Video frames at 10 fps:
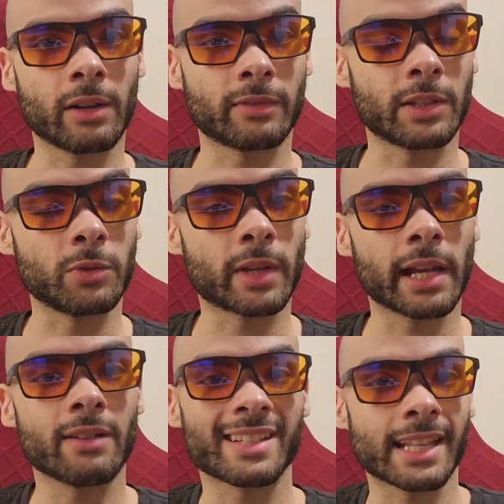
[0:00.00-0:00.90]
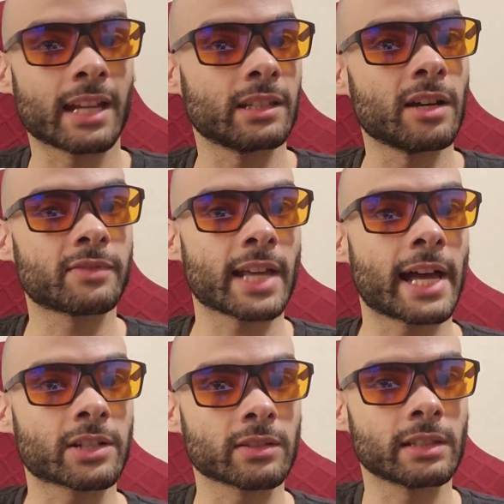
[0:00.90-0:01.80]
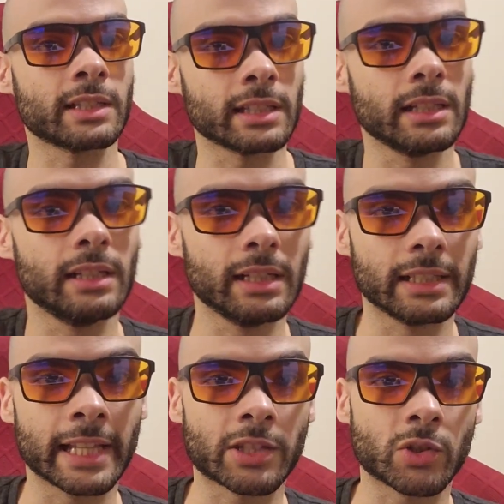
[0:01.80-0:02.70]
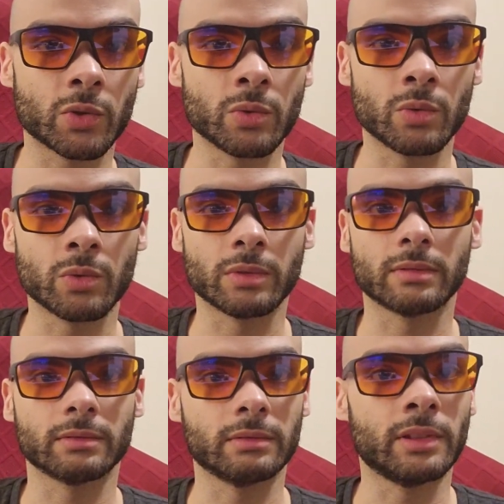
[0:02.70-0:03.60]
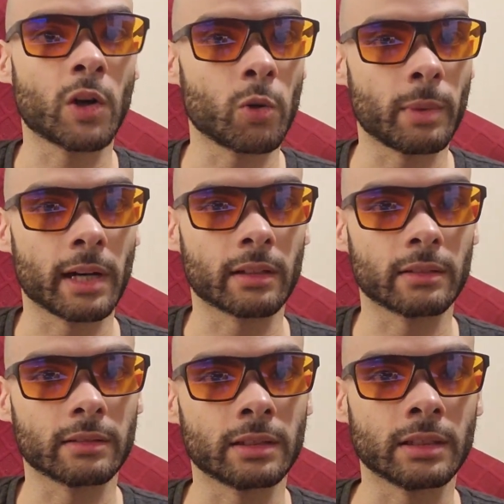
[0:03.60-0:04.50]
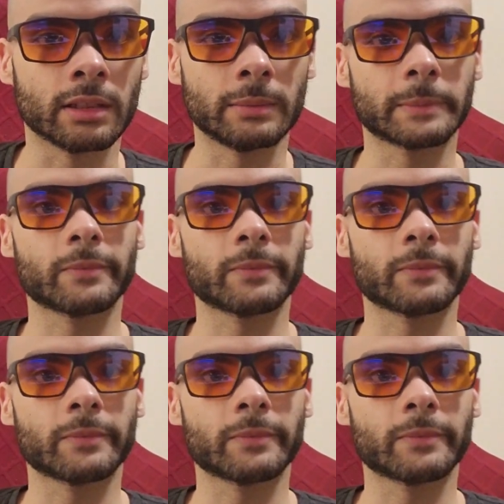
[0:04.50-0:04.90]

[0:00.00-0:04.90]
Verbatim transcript: If they do care, it's not enough to actually let you know about it, you know?